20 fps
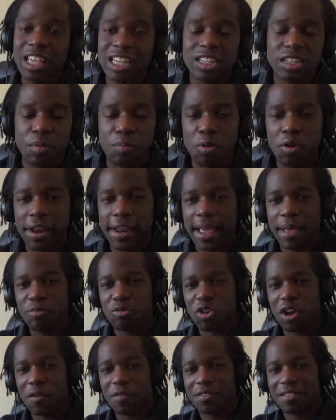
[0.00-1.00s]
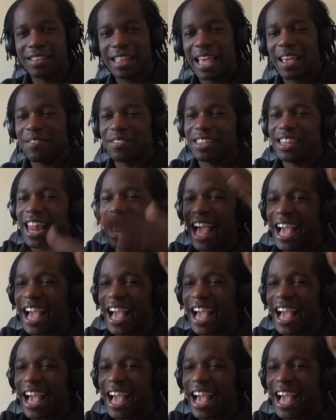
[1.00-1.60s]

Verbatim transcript: It's your boy named Jarvis Davis, and